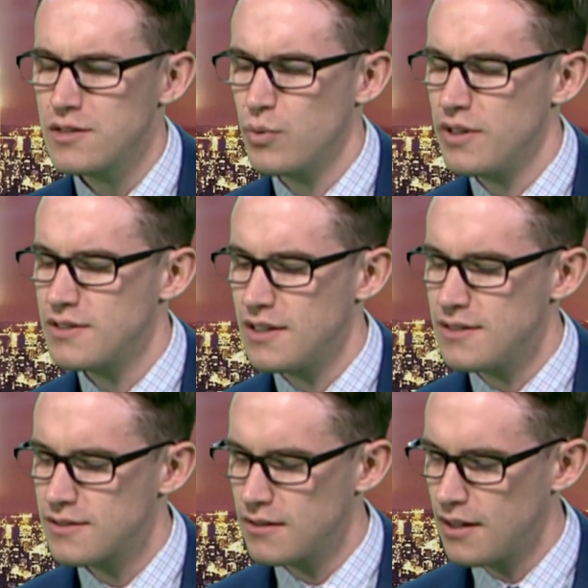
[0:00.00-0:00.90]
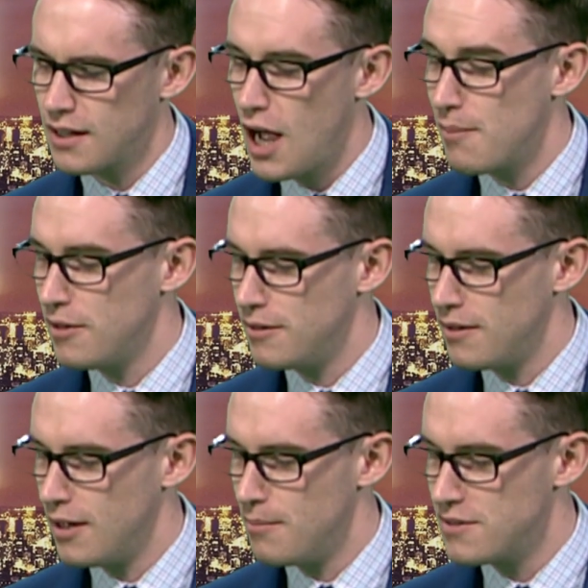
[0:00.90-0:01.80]
guess, what is a
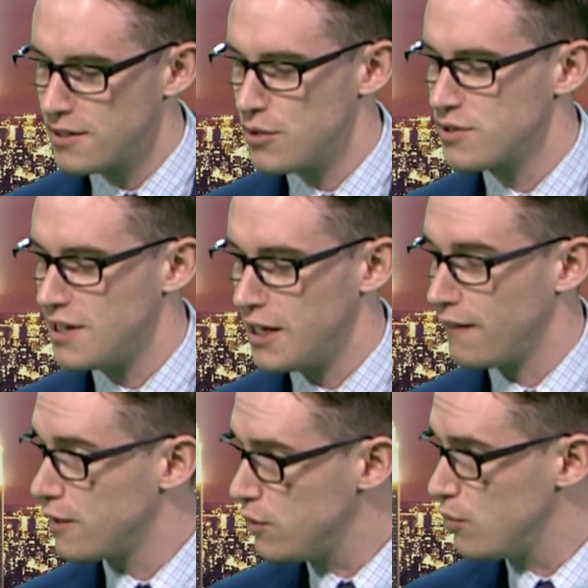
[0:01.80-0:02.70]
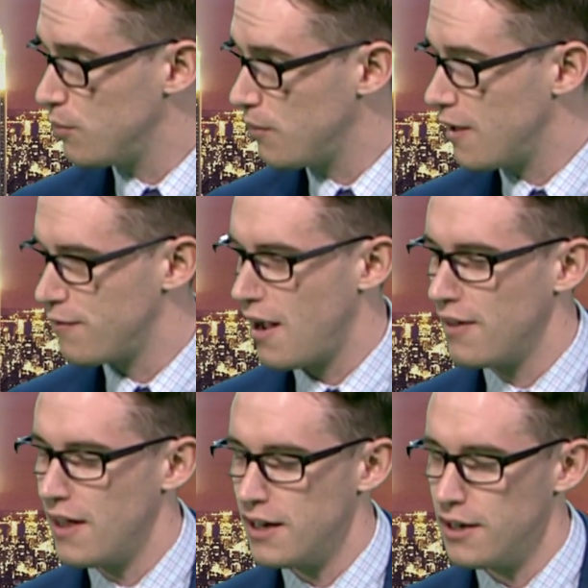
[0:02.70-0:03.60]
common misunderstanding that you have
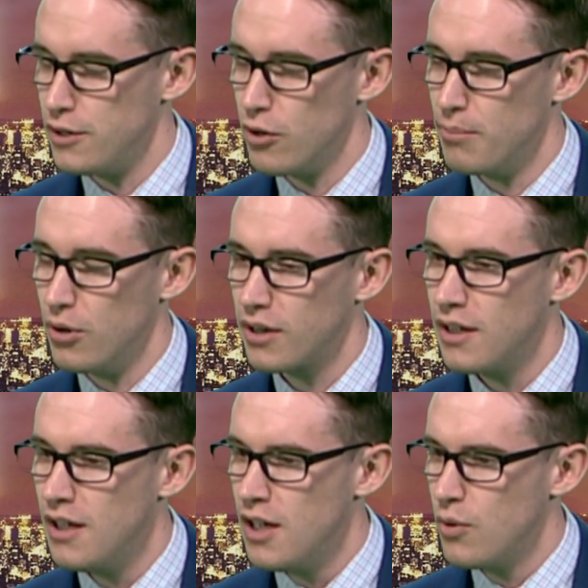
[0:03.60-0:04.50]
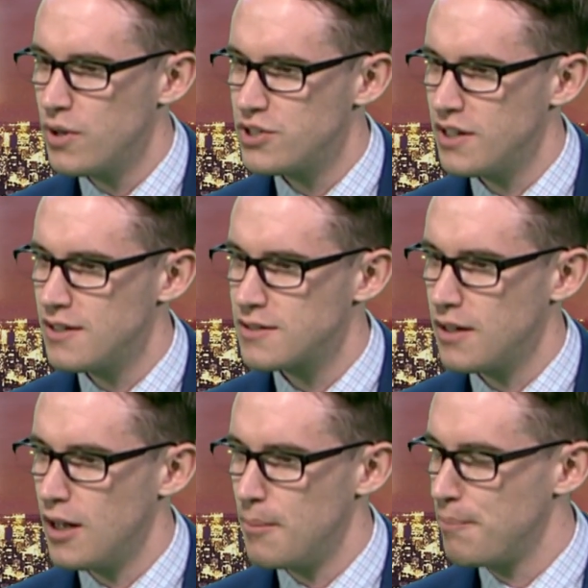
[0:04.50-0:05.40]
highlighted in your book, which is
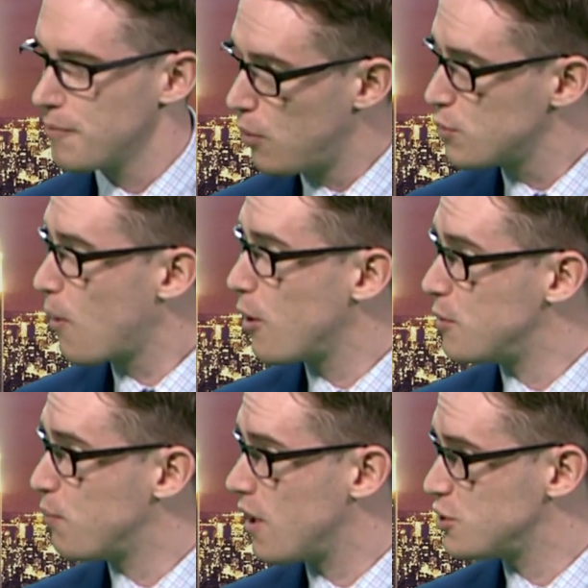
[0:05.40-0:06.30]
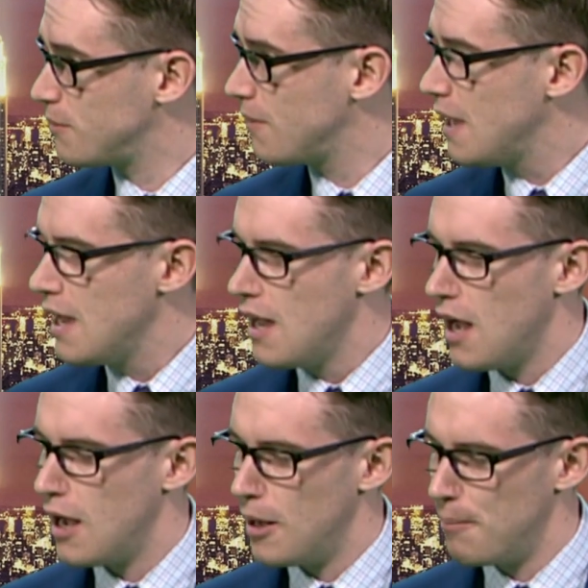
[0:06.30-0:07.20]
postpartum depression.
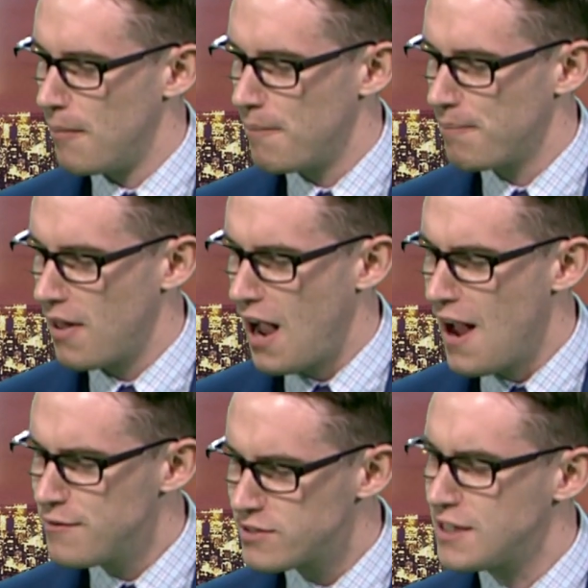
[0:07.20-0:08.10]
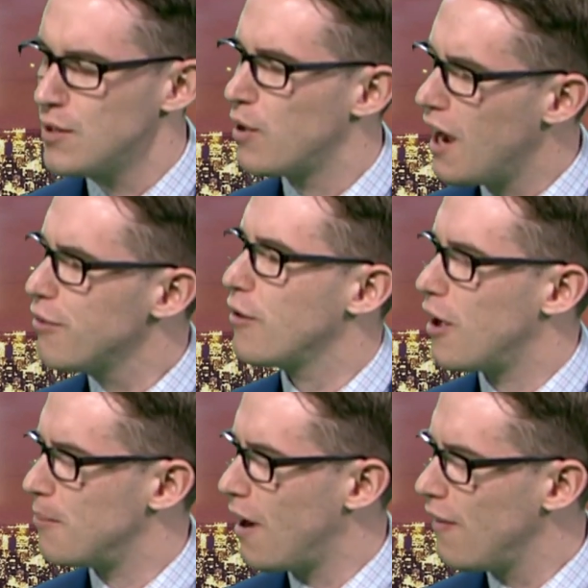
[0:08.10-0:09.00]
I've seen what I
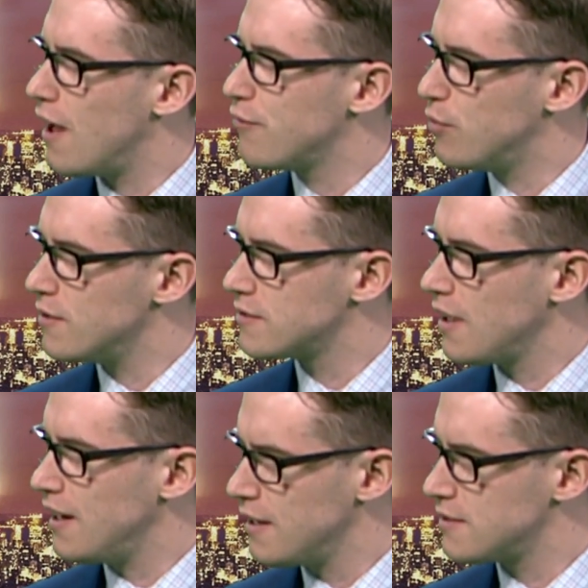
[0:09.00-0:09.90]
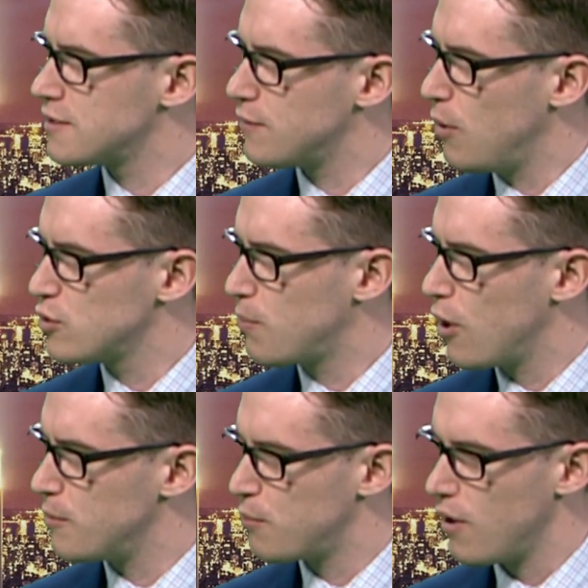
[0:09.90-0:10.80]
thought in my life was an instance of
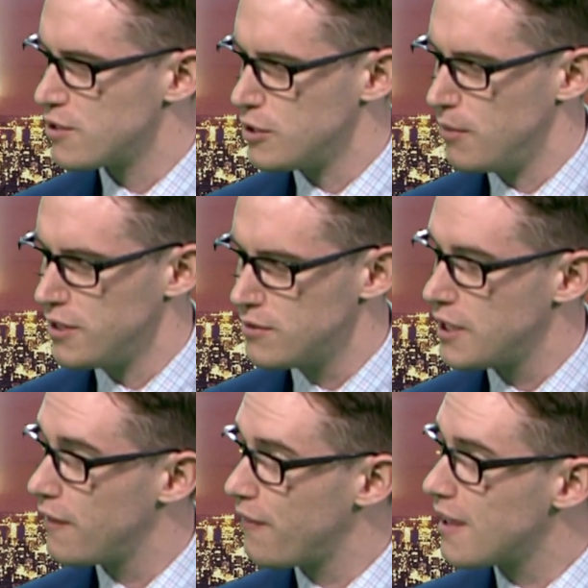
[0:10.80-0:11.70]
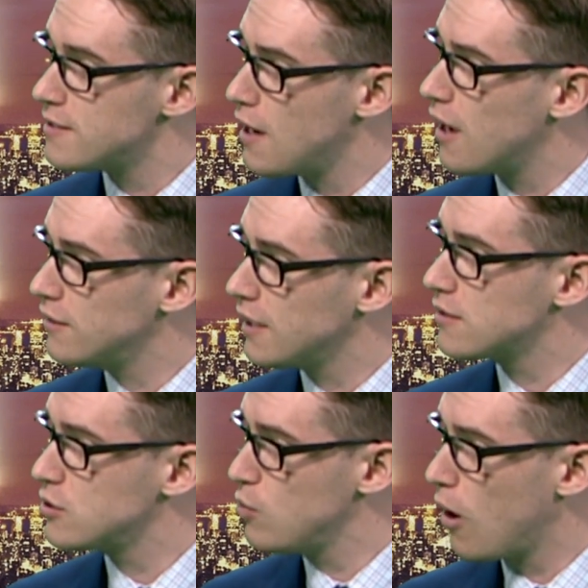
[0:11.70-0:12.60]
postpartum depression, but you say that that's not
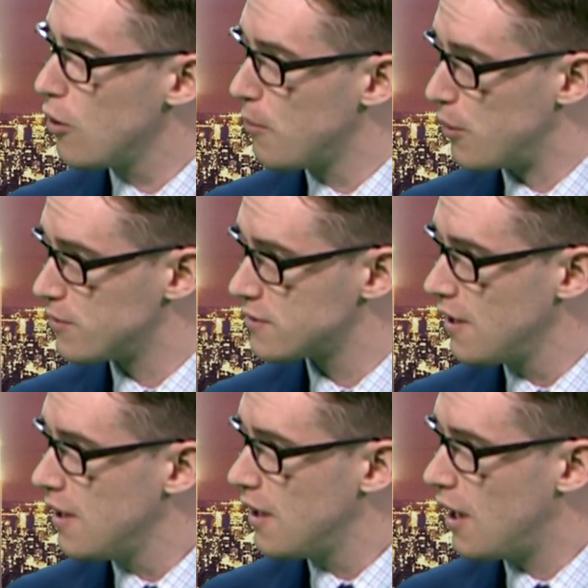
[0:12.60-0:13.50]
linked to hormones.